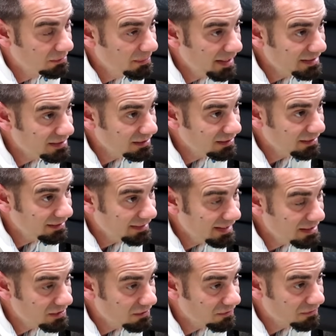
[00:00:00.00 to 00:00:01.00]
makes it a little
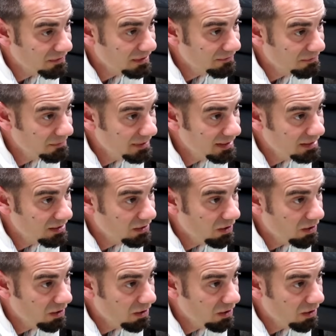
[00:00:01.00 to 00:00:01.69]
easier for, for me to